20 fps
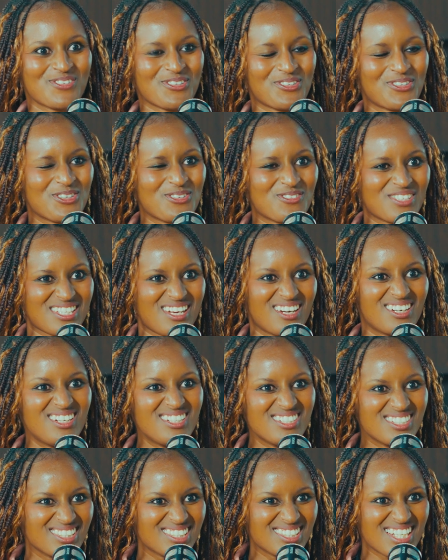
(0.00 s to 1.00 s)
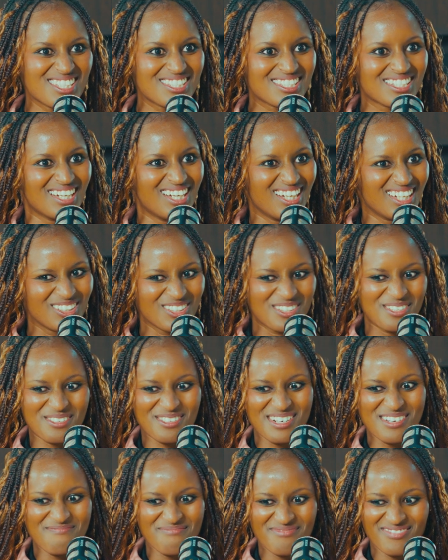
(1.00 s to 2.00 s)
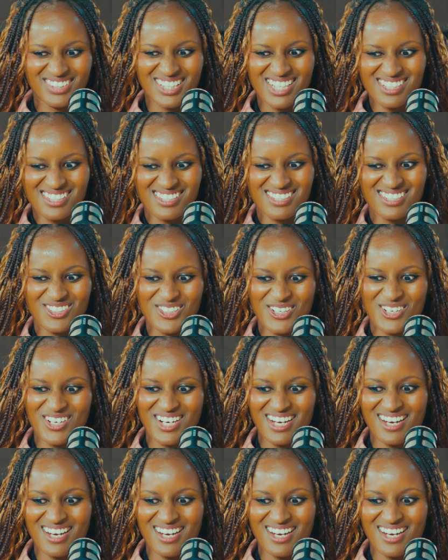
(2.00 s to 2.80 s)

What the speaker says: would go, it's like, oh, that's your